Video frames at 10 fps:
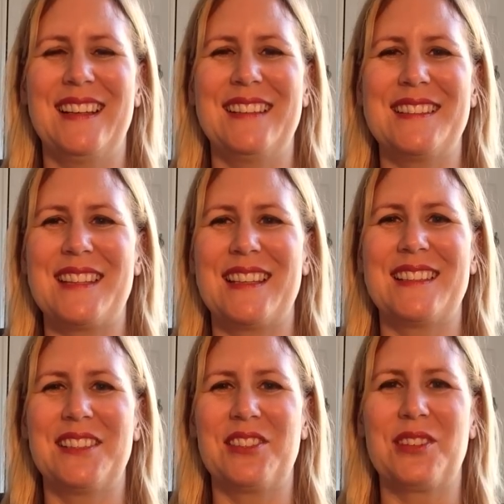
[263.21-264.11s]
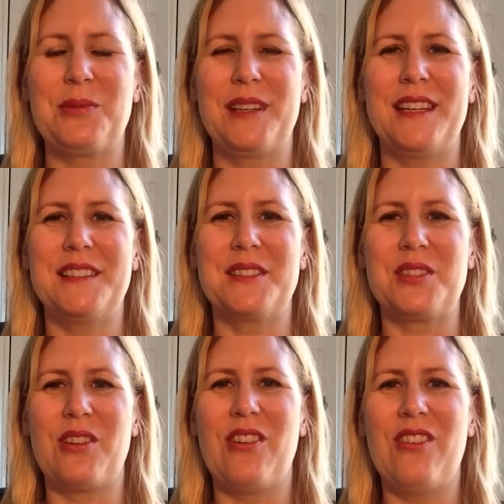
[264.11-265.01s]
and said, look, we need to
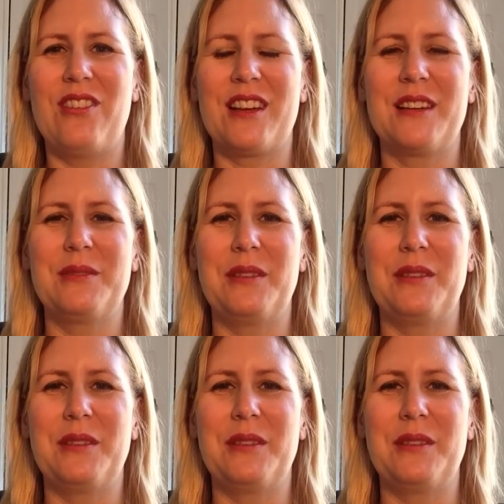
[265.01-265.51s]
talk.